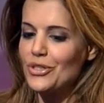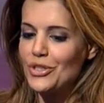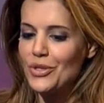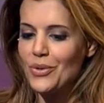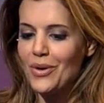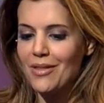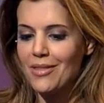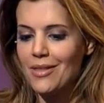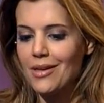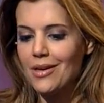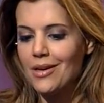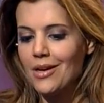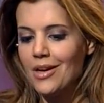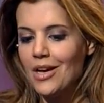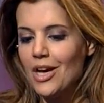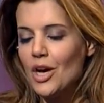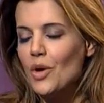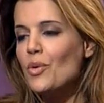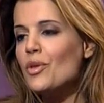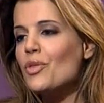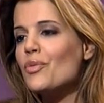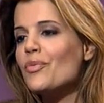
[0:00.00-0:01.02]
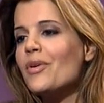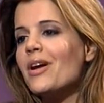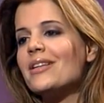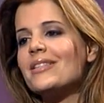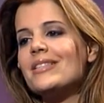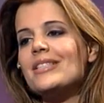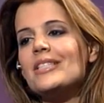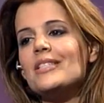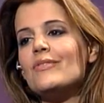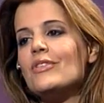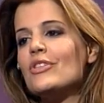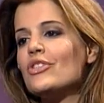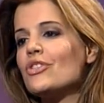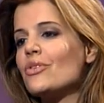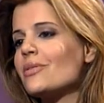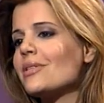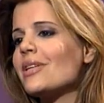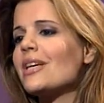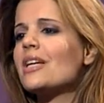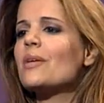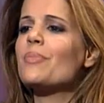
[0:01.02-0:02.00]
You know, I think with reality TV
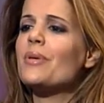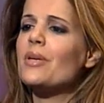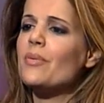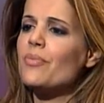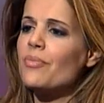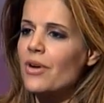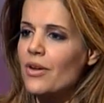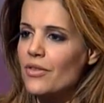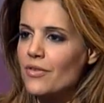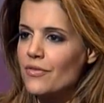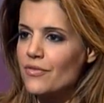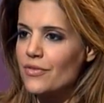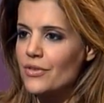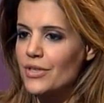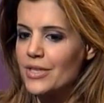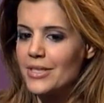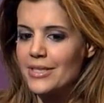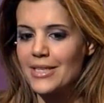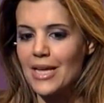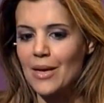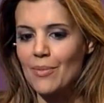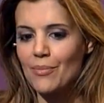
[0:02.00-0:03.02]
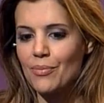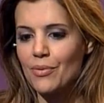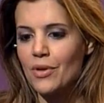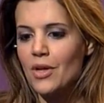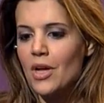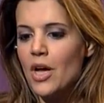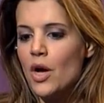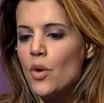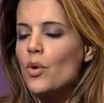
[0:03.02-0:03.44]
shows like Big Brother, for example,